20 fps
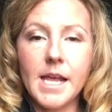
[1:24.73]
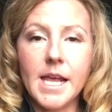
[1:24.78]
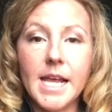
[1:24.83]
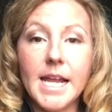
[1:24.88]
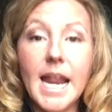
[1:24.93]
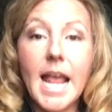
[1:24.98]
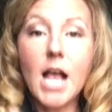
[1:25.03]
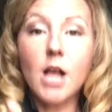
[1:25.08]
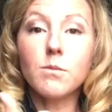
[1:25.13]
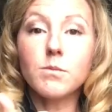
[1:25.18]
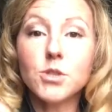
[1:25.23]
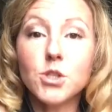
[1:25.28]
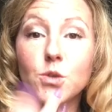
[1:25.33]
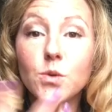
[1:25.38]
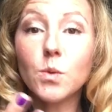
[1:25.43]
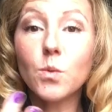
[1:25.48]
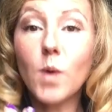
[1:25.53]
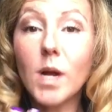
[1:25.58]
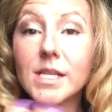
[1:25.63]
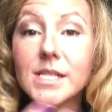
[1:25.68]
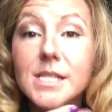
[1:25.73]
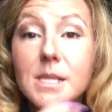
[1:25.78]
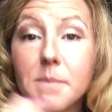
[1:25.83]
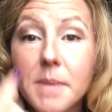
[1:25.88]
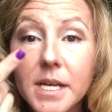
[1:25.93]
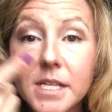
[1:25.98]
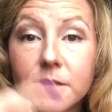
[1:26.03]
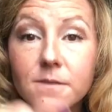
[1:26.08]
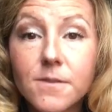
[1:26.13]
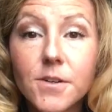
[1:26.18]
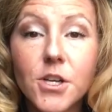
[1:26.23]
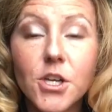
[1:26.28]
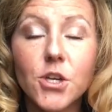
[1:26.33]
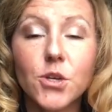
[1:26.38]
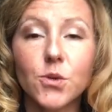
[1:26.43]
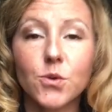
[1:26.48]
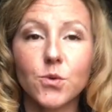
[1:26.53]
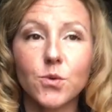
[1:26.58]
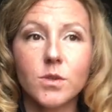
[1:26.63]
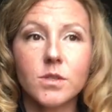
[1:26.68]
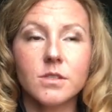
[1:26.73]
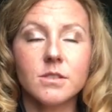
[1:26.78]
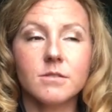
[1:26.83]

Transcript: and helps you and wants the best for you